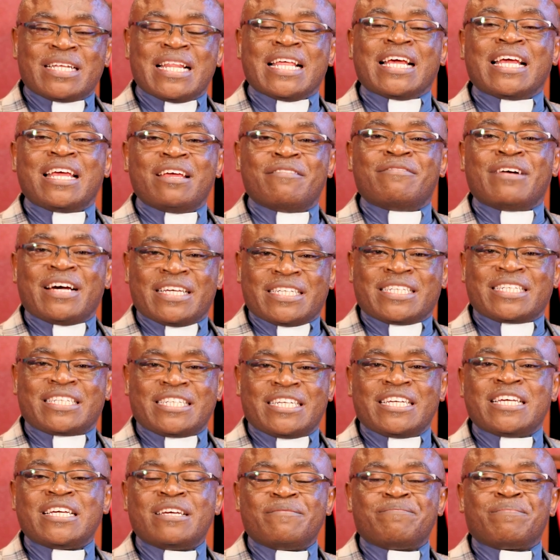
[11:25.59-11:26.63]
They give
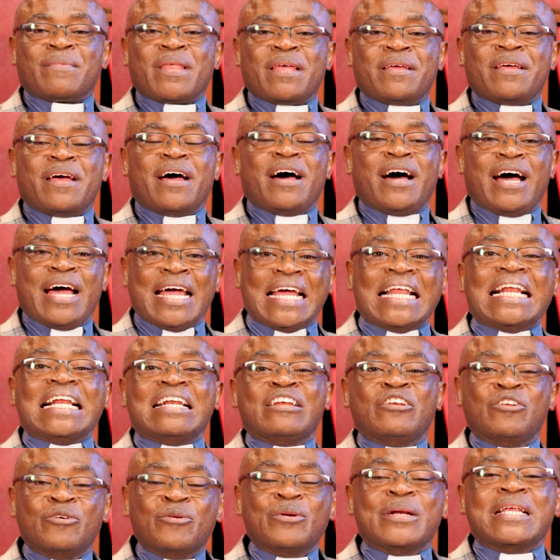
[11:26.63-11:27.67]
us
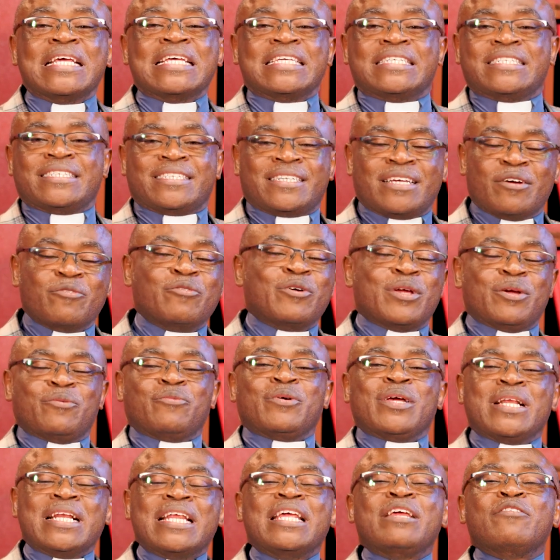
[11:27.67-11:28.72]
new leads. We
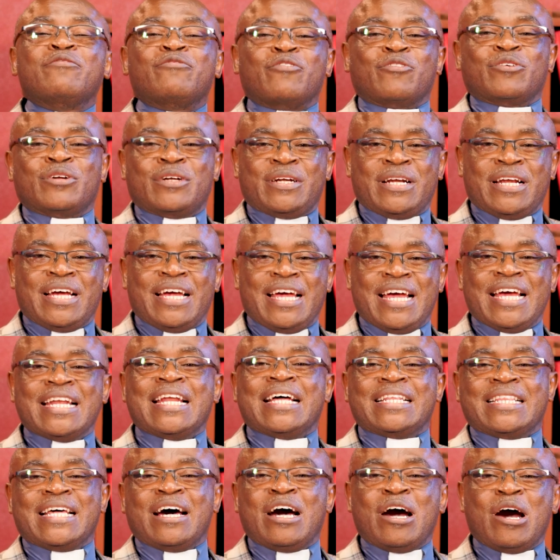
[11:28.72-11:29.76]
live on
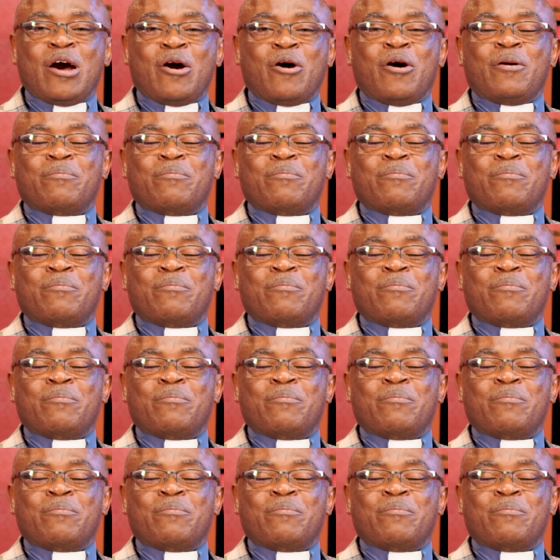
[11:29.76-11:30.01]
another